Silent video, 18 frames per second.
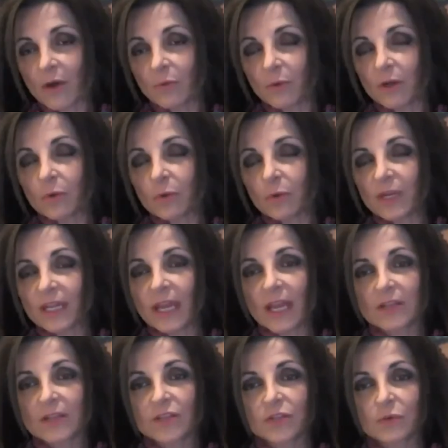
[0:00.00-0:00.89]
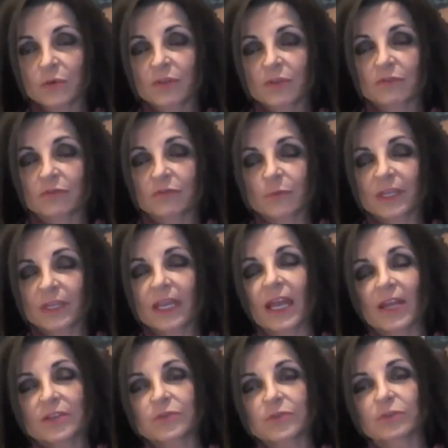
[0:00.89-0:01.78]
Yeah, we
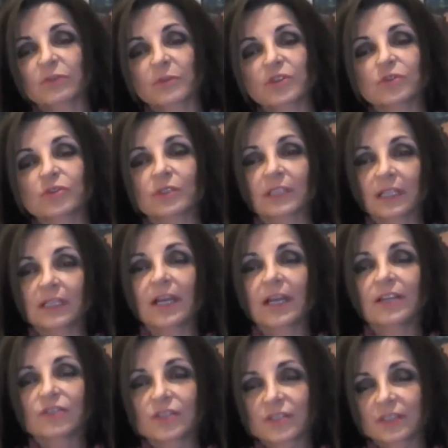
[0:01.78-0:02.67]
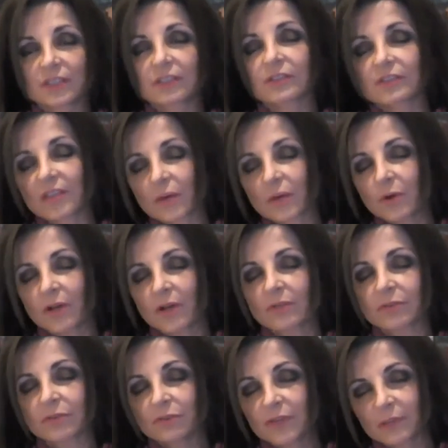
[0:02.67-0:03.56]
can't sort of measure it. Can I just say one
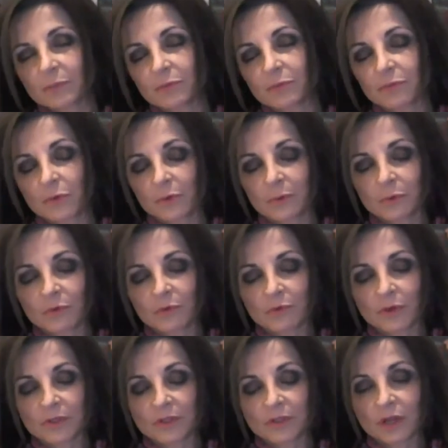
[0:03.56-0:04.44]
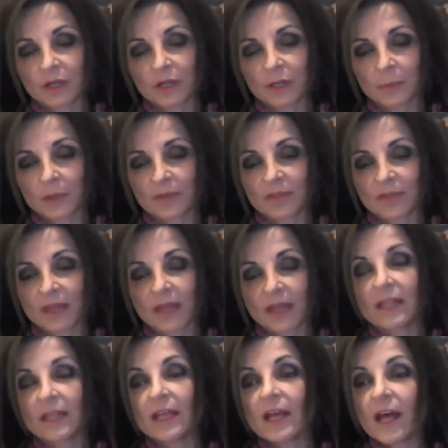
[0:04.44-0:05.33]
other thing before we move on to talk about
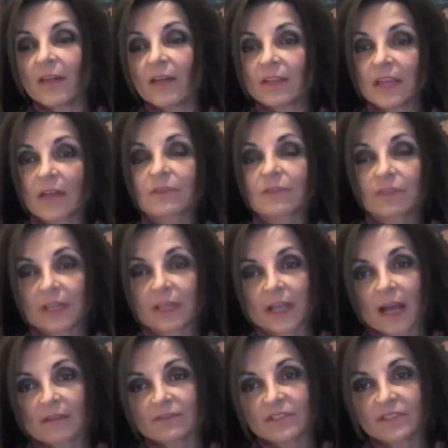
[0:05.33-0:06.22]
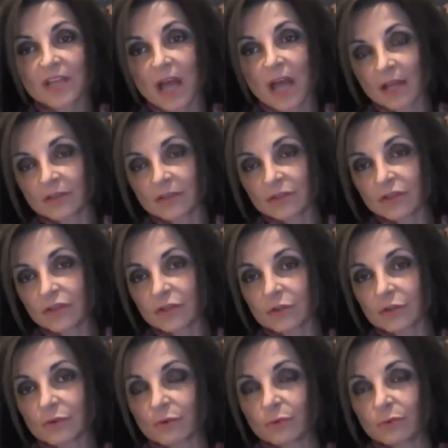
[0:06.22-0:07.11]
that? The other thing I've done
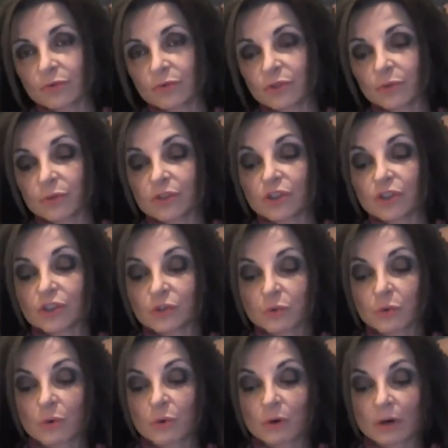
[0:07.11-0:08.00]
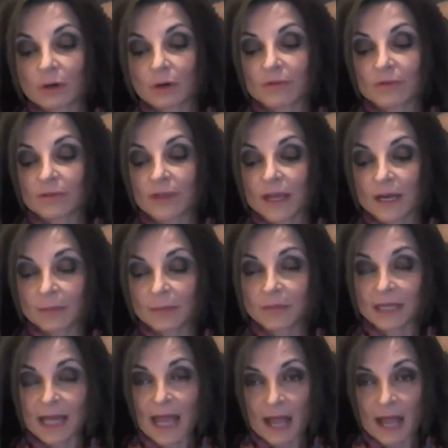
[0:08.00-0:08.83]
to ensure that I'm going to